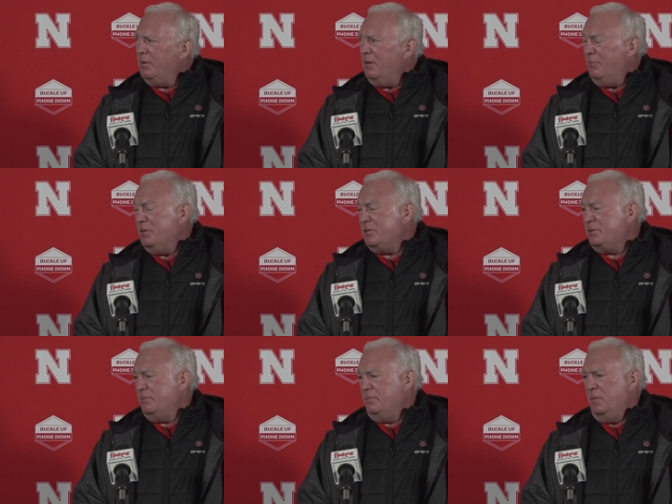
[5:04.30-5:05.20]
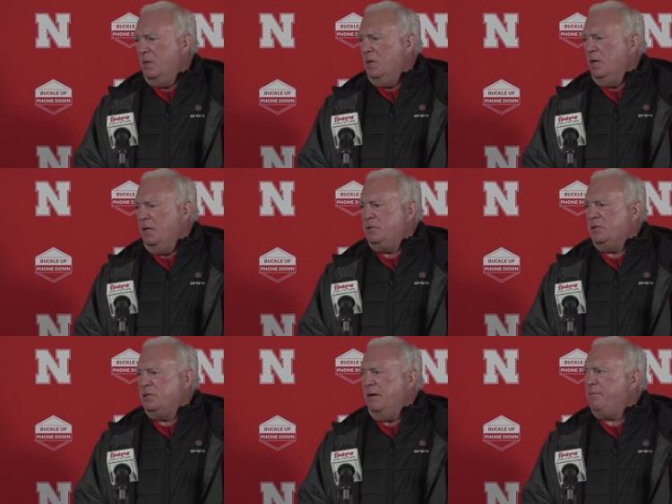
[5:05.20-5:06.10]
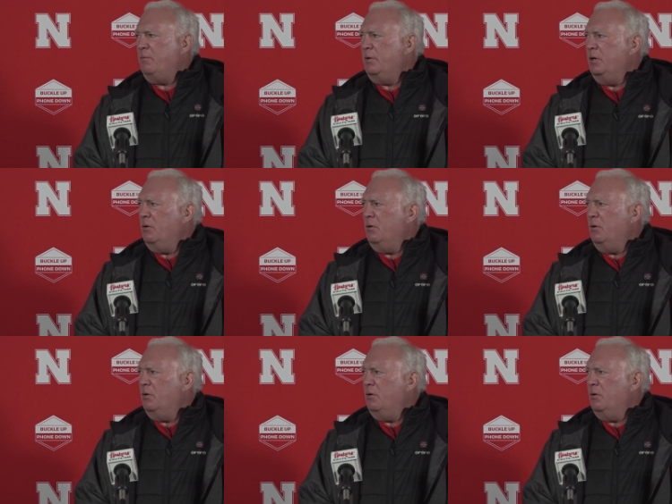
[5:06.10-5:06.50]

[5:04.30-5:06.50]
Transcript: You know, we just it's just different when you